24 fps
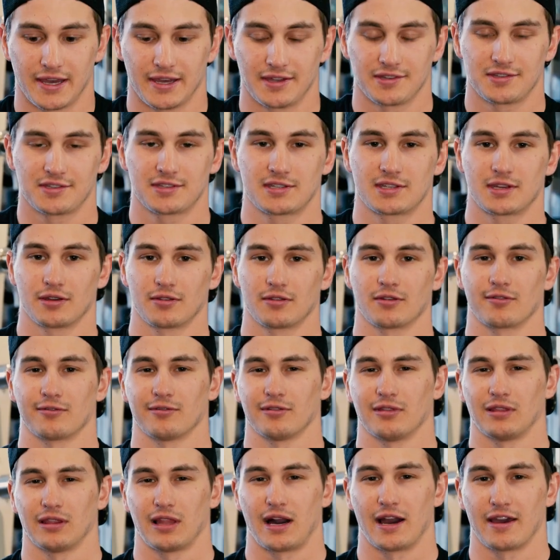it to their
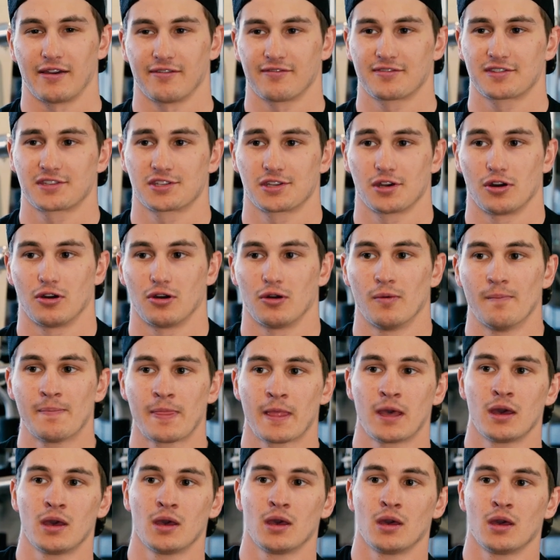life. So
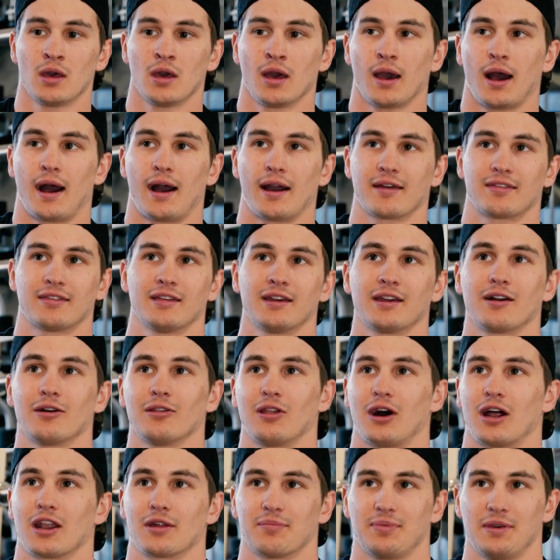I think a
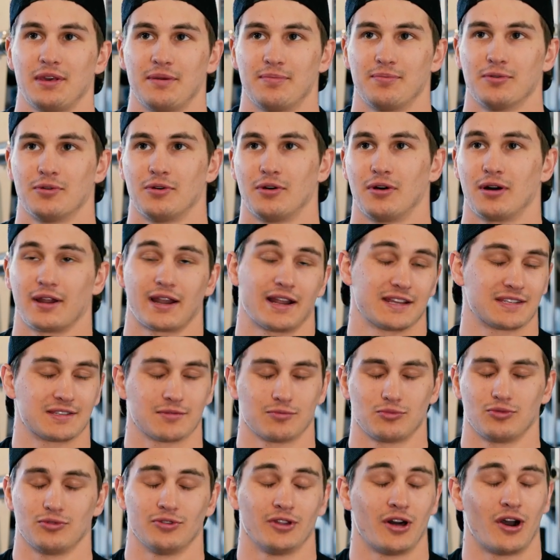lot of people, and
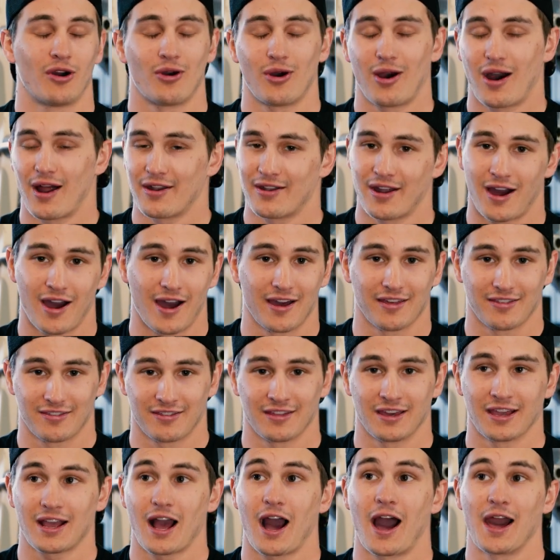
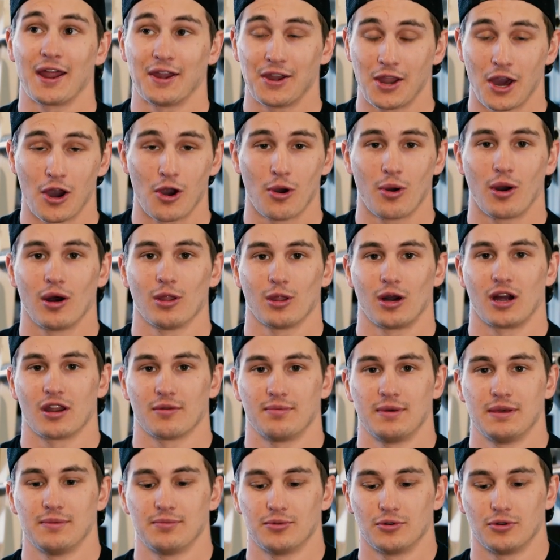I know a lot
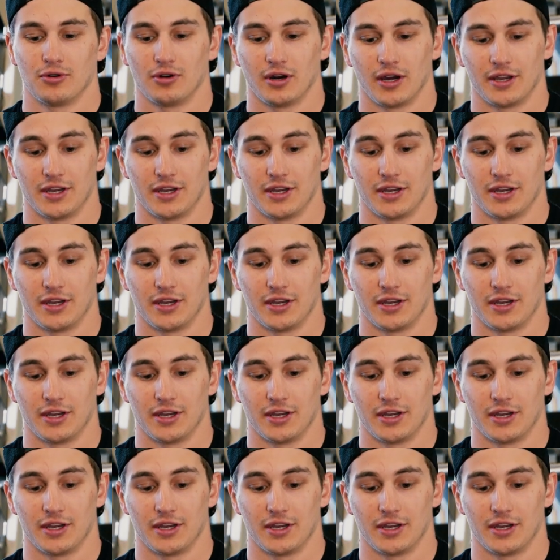of people